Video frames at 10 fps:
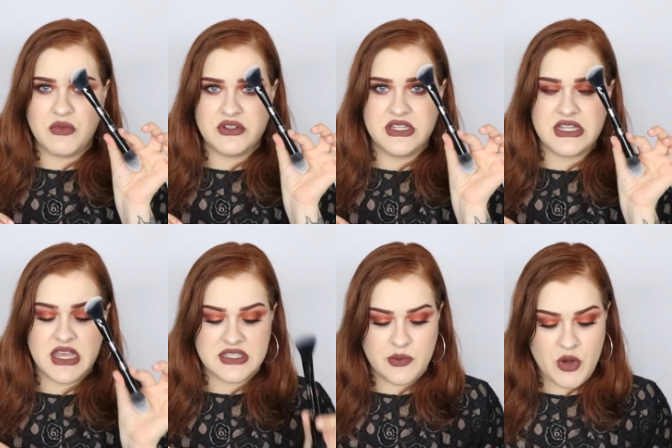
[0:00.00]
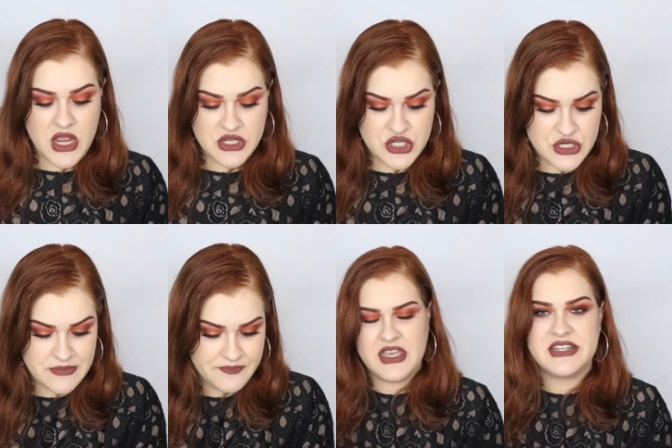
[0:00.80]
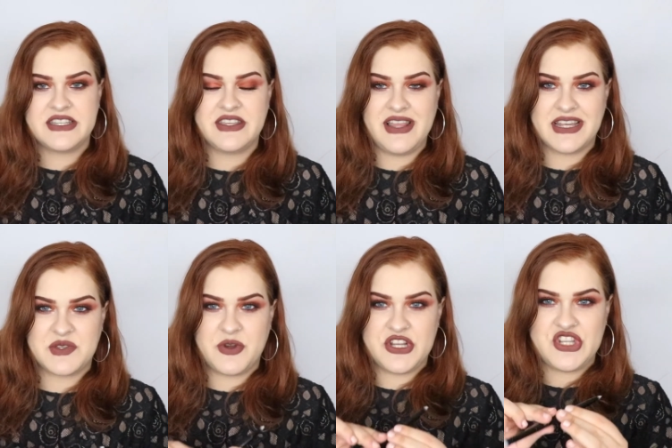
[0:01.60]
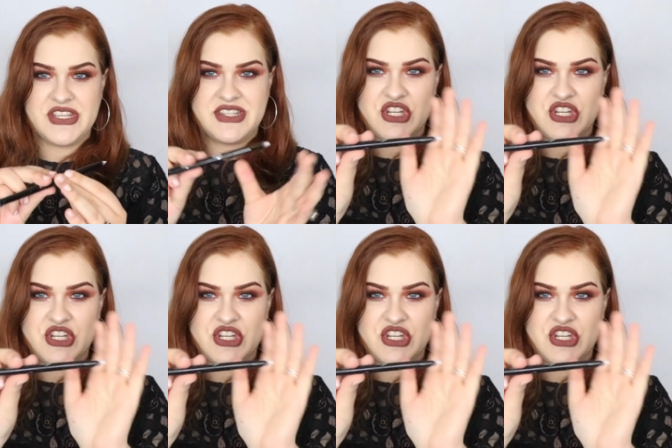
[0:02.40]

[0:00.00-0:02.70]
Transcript: multitask brush. And the last brush is